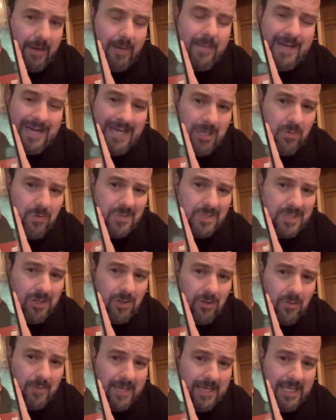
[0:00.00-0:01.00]
I mean, he was
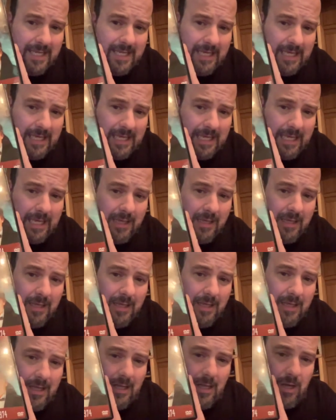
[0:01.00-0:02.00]
ill when he
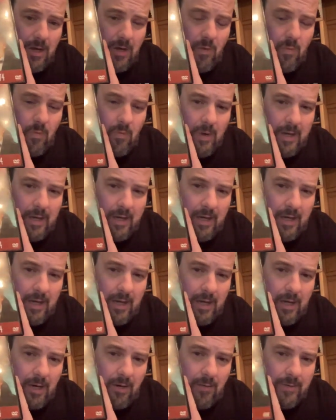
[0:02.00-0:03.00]

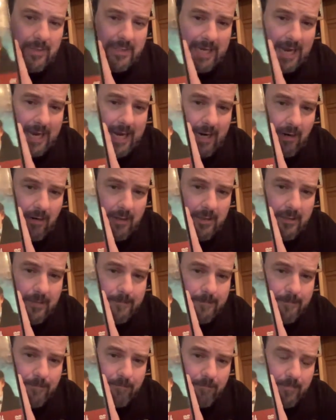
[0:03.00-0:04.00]
retired
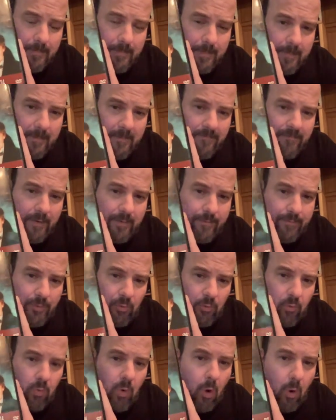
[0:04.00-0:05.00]
from
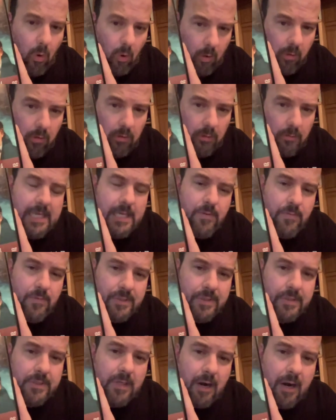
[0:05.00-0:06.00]
the role he
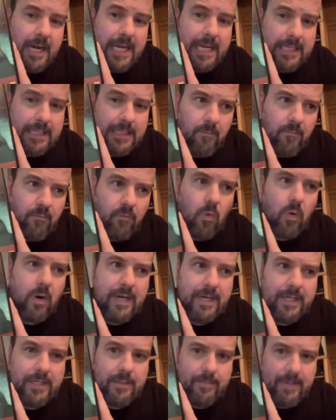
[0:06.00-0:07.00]
was starting for
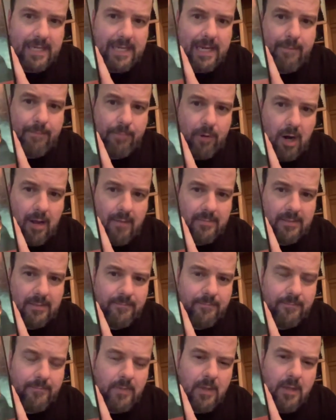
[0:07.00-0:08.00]
it to be a
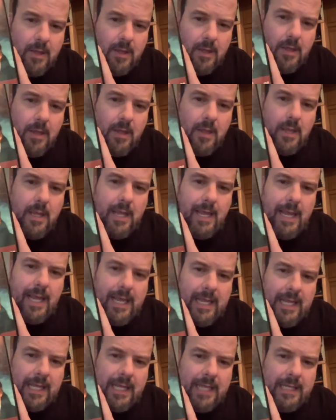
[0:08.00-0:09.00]
problem.
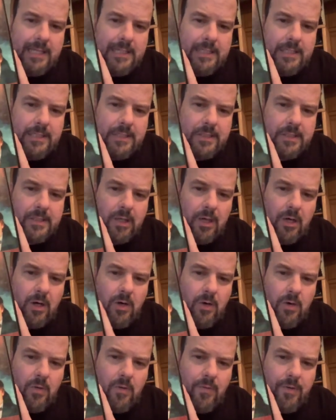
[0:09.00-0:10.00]
And
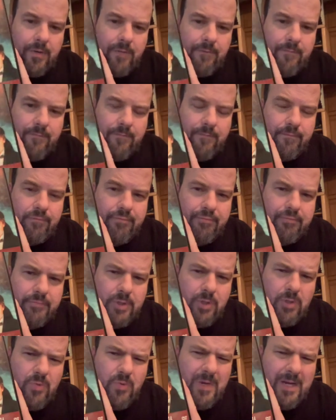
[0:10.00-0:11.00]
so the
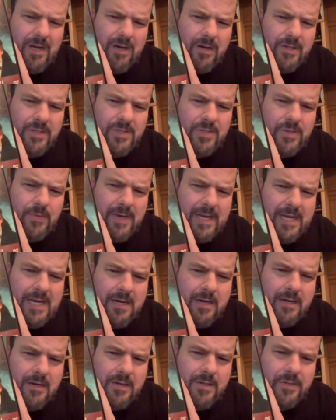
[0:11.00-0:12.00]
3
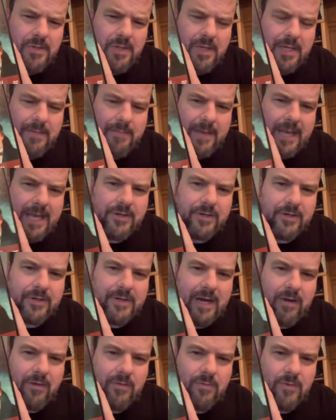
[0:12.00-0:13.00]
years that Patrick
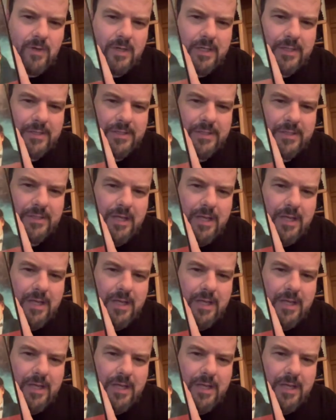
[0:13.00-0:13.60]
Troughton was,